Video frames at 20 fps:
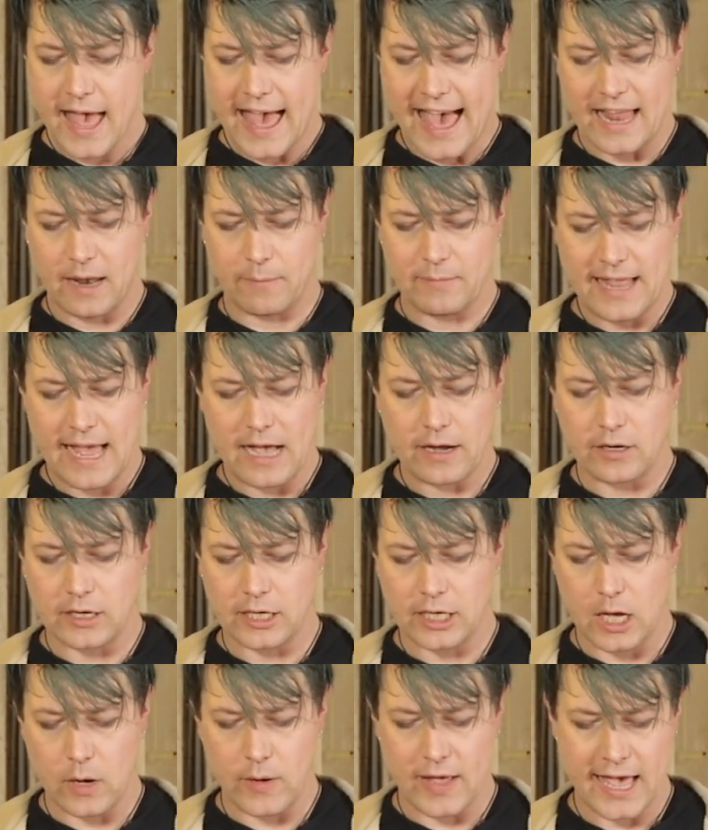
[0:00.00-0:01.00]
And I'm now going
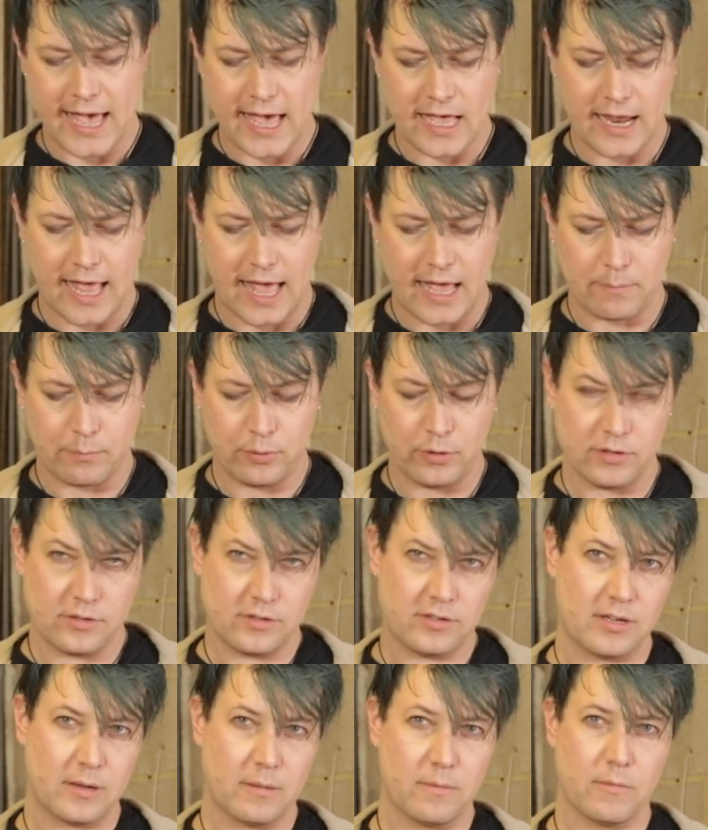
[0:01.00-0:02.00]
to go ahead and put
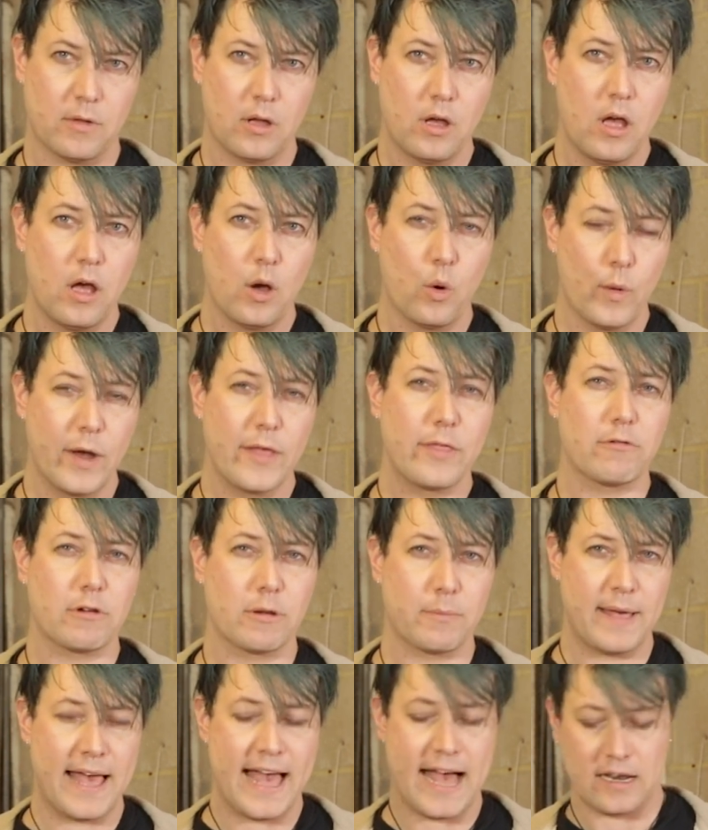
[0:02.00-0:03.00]
some
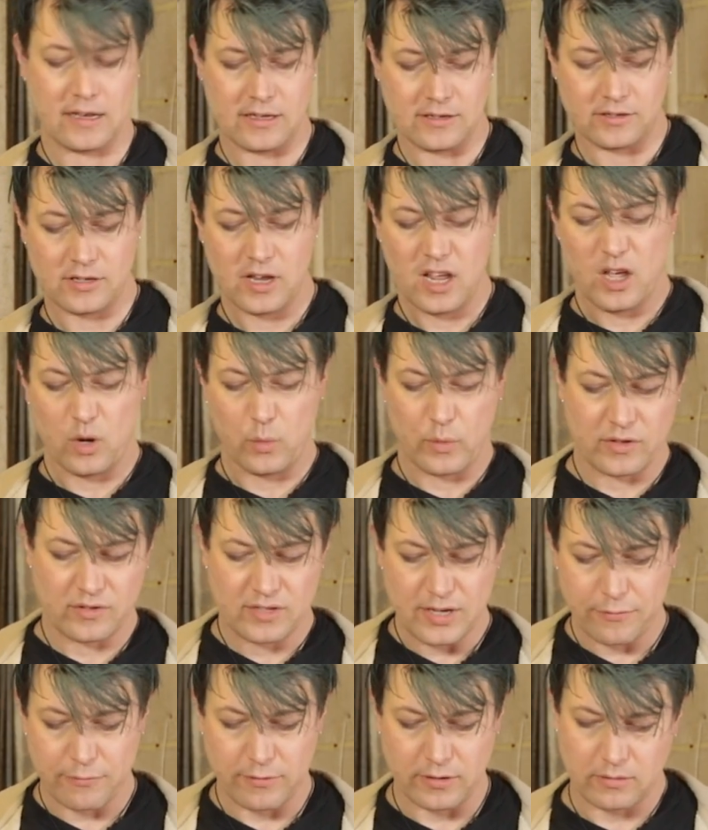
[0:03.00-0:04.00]
weathering powders with
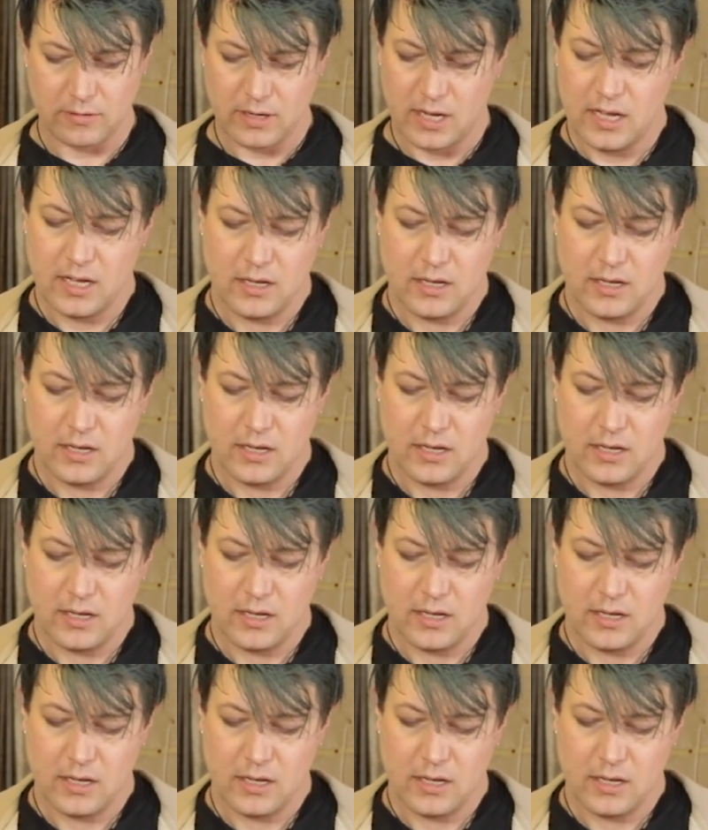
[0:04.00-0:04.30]
different